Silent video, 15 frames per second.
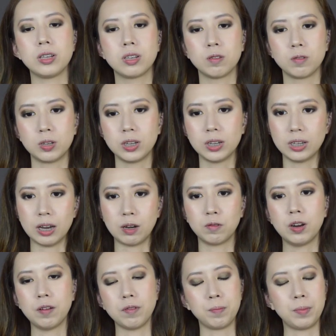So since I
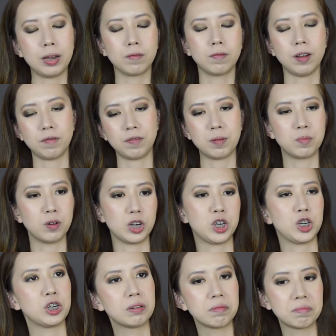don't have a big fluffy
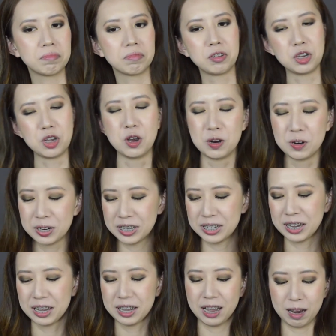brush to use,
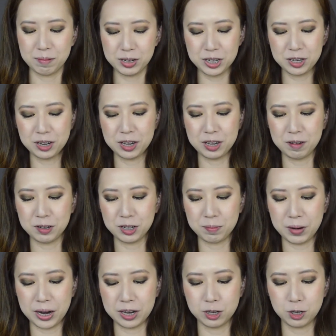I'm just gonna use
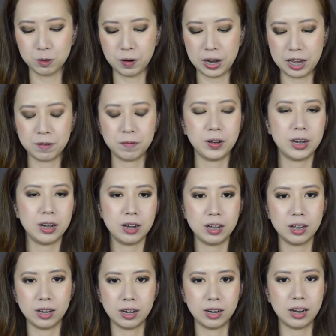my
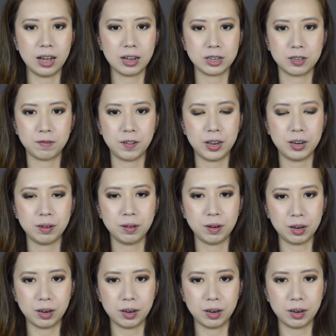Zoeva Luxe Fan